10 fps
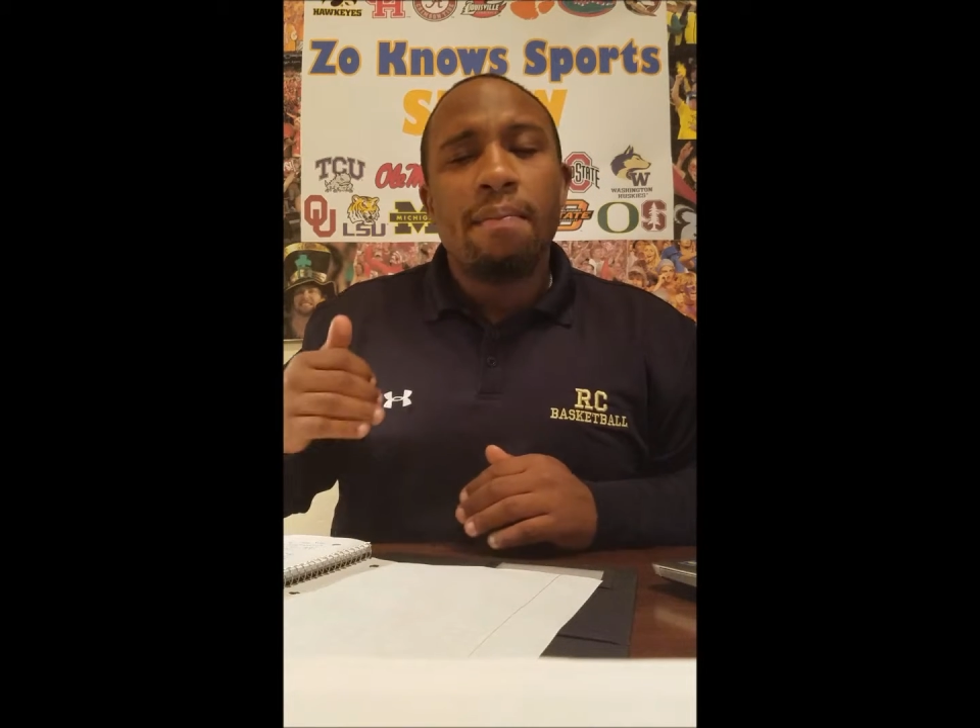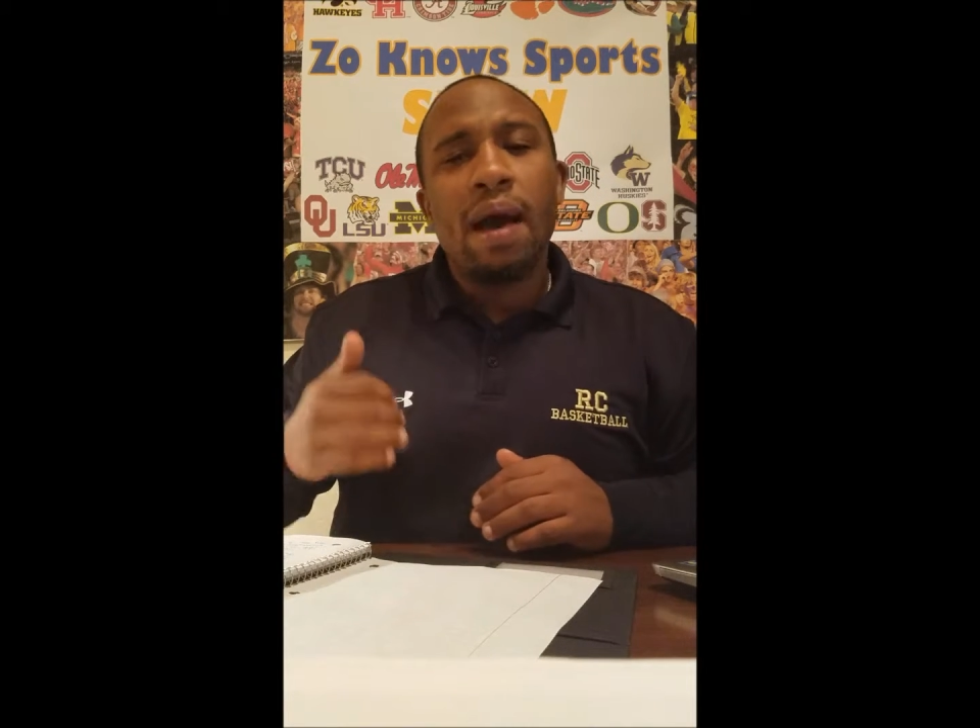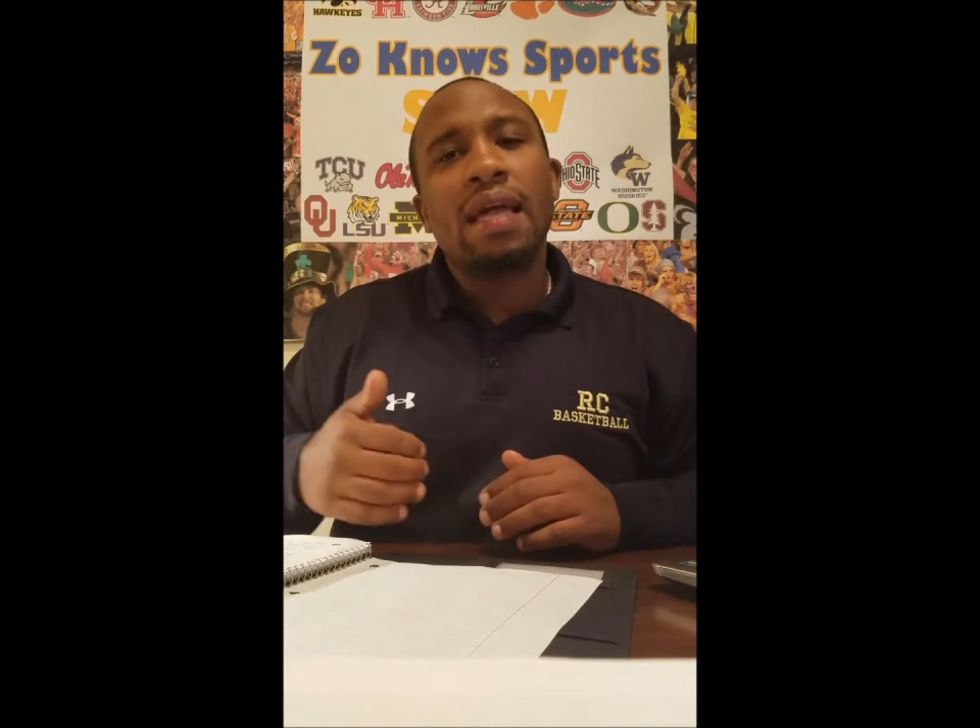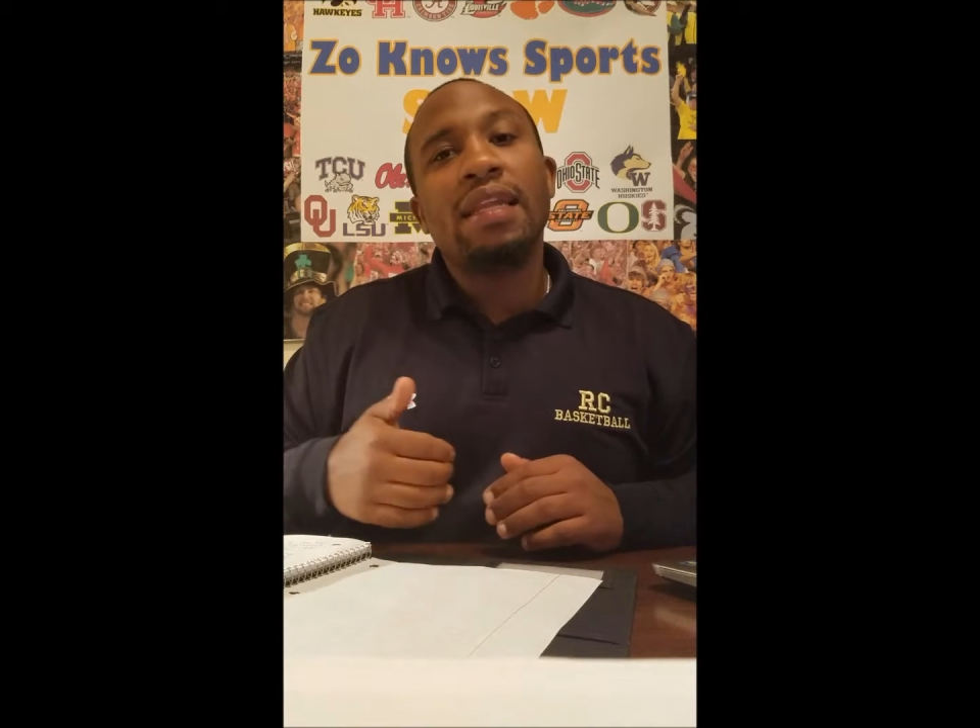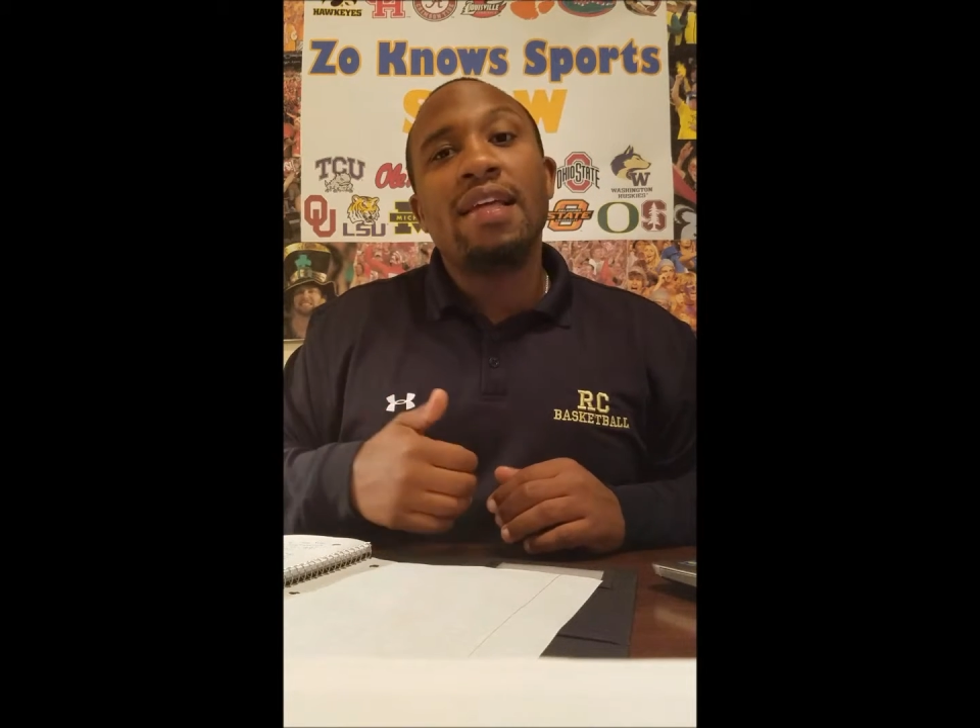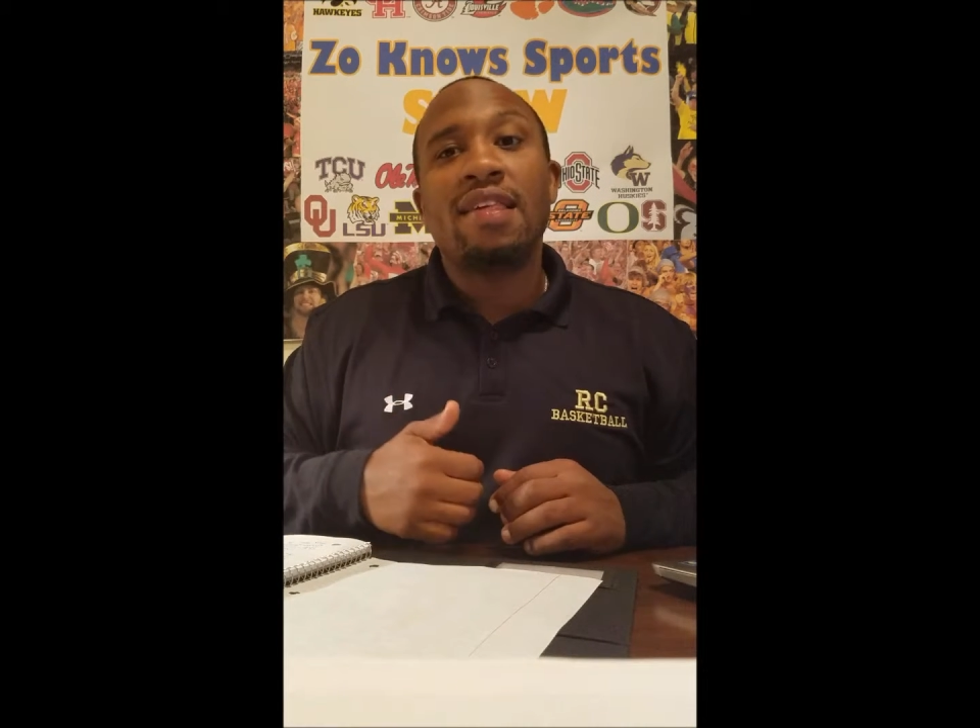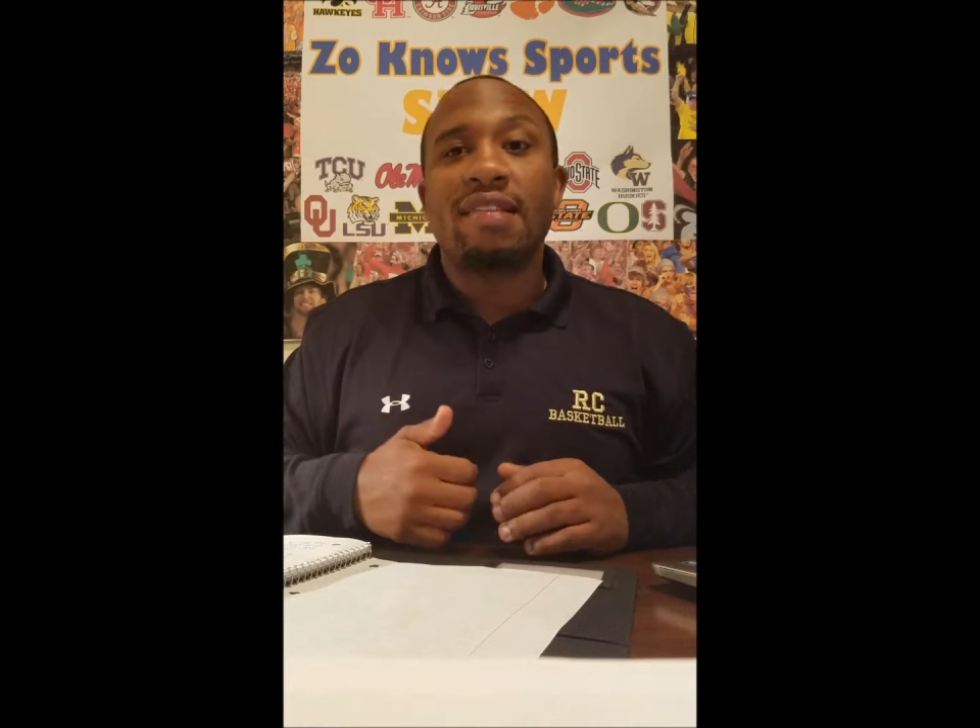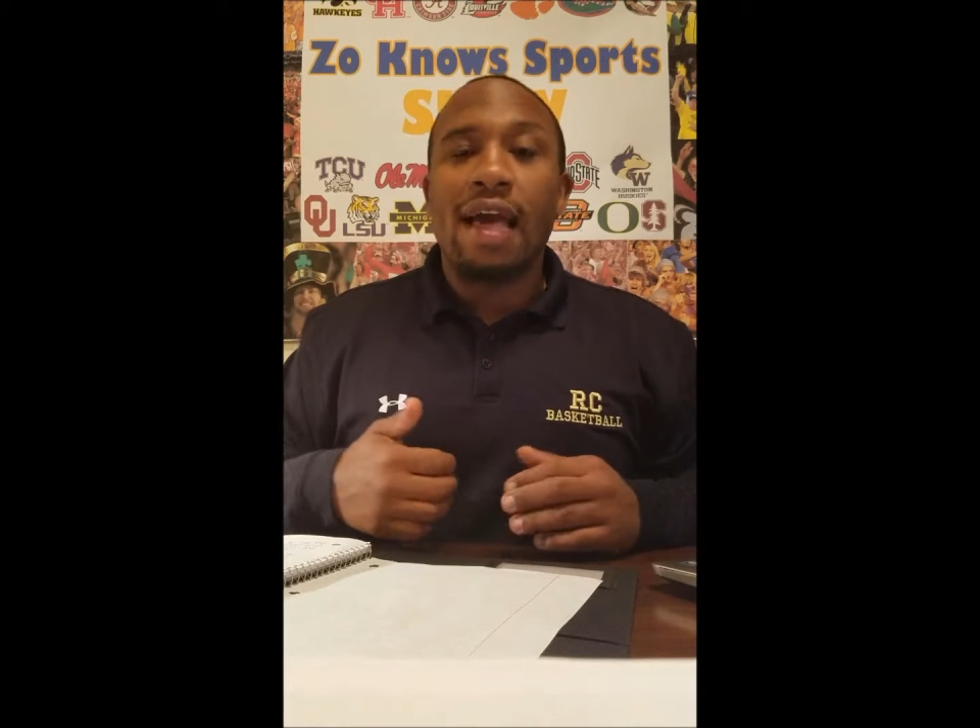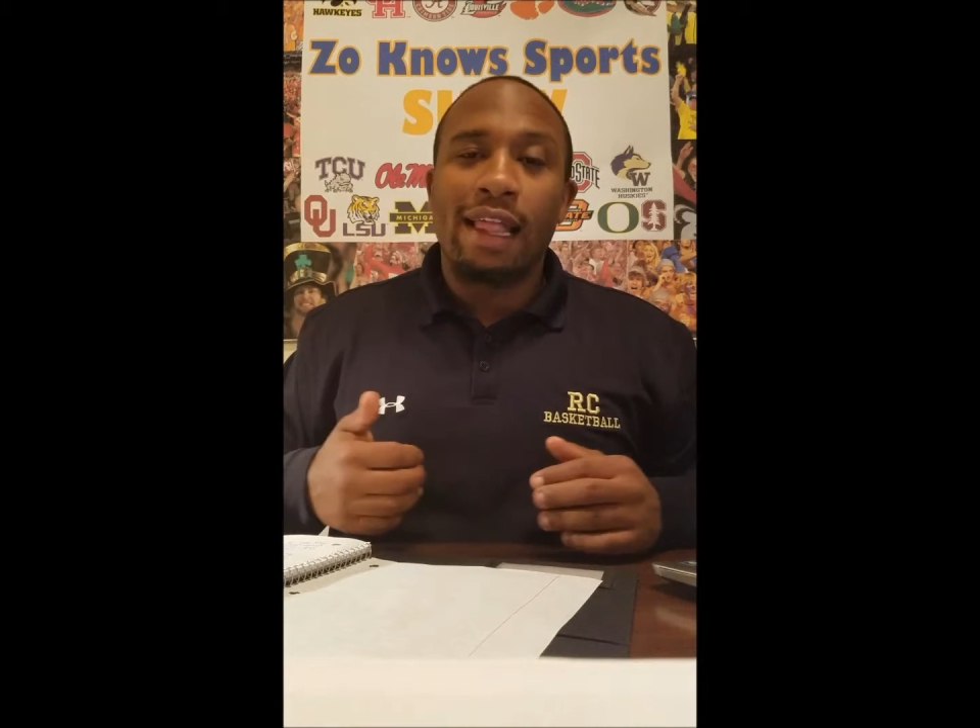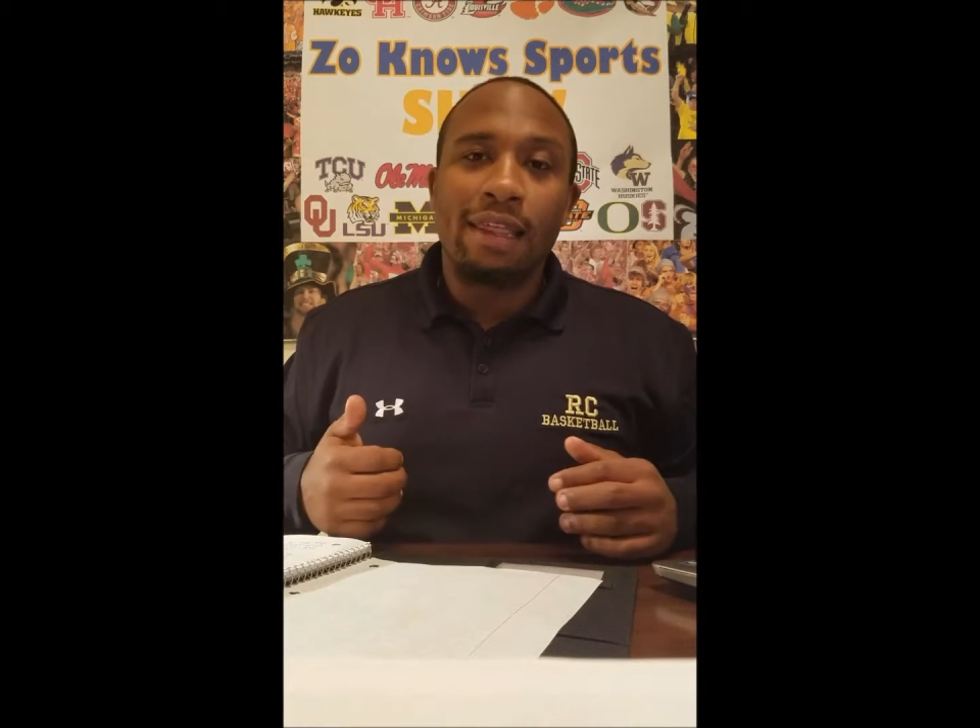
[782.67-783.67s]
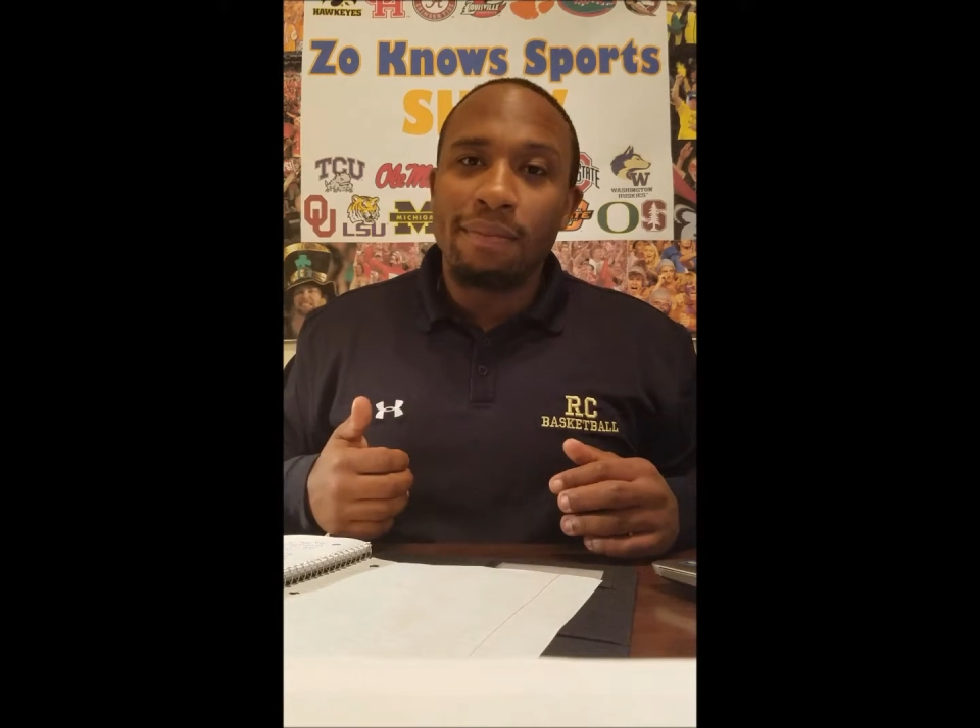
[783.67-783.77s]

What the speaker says: Mike Leach has got